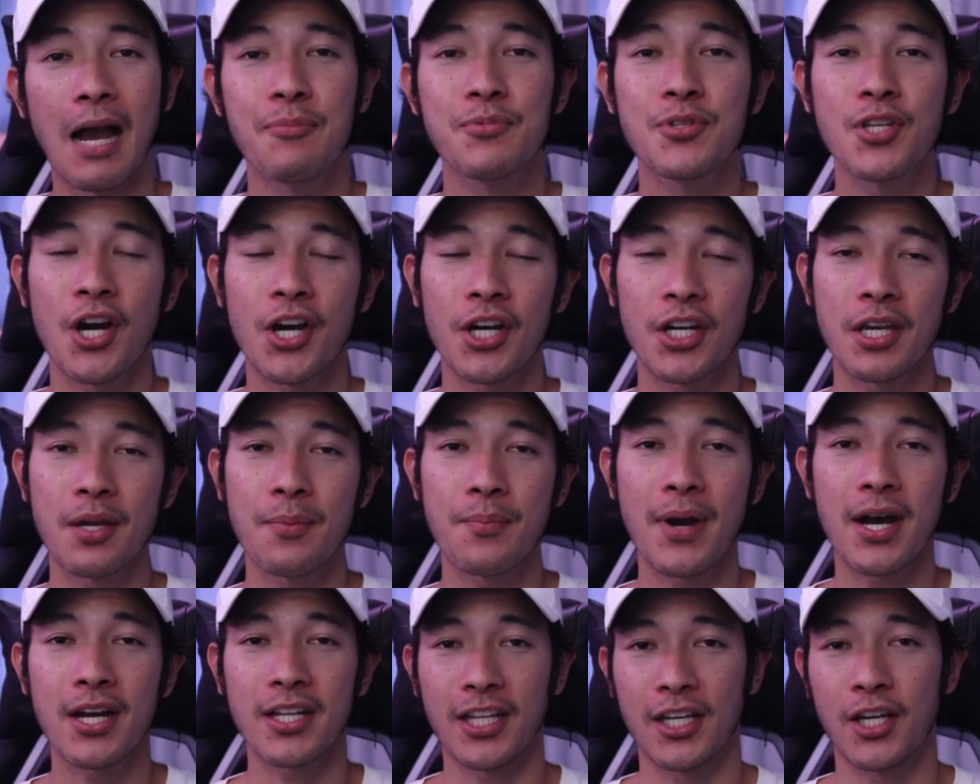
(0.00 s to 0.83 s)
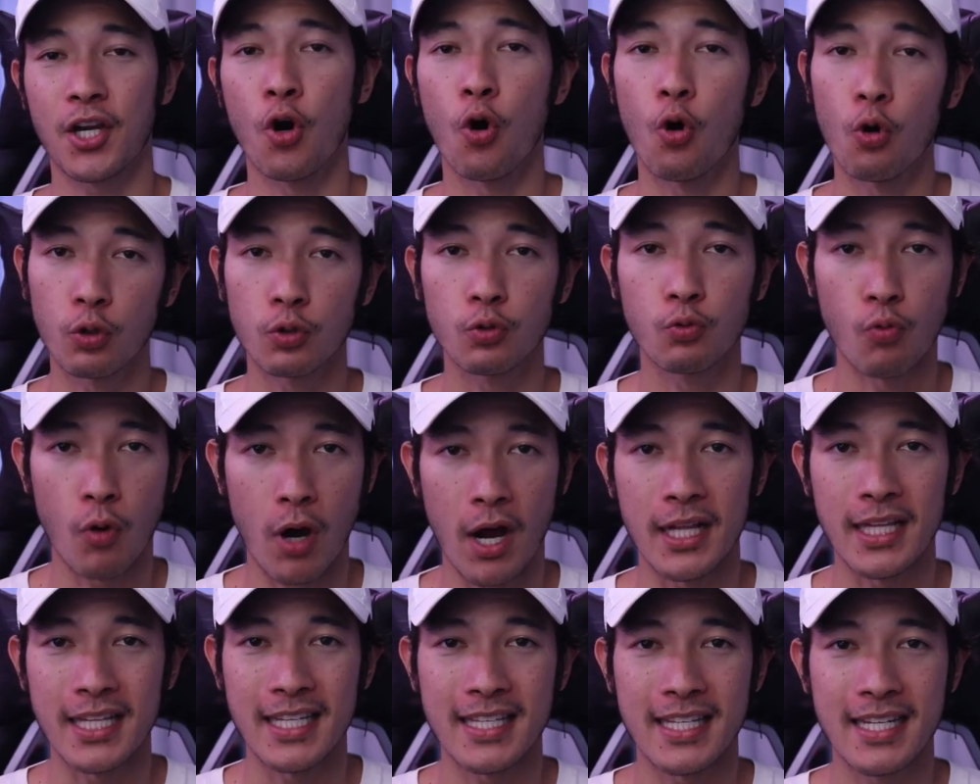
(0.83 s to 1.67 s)
I'm talking about a cold
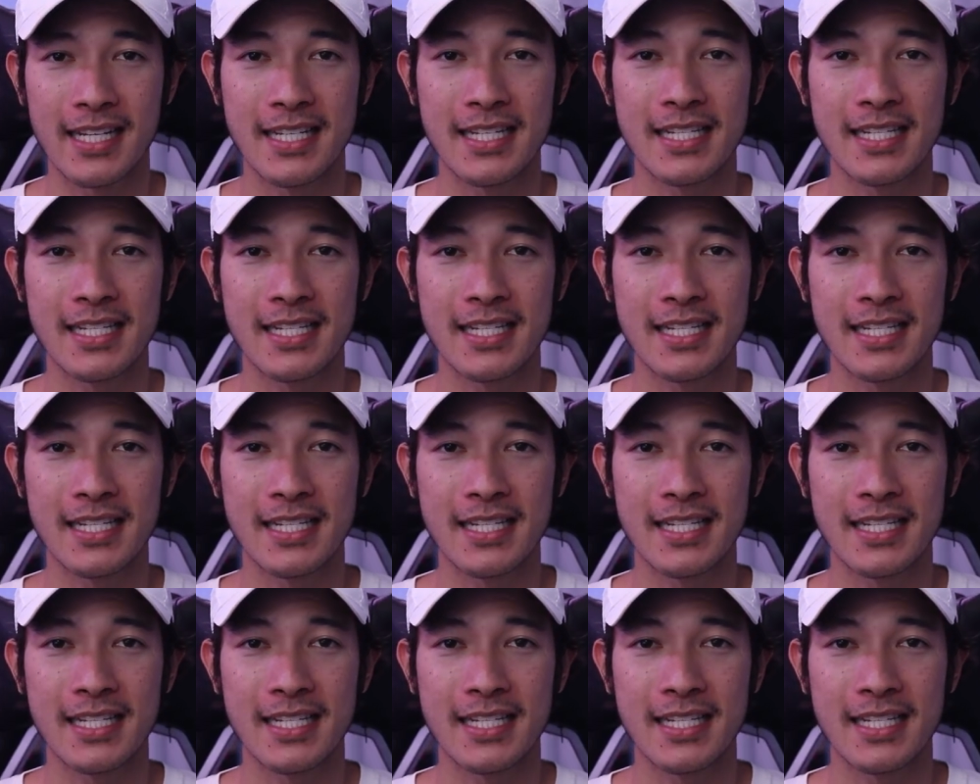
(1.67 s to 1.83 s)
wallet.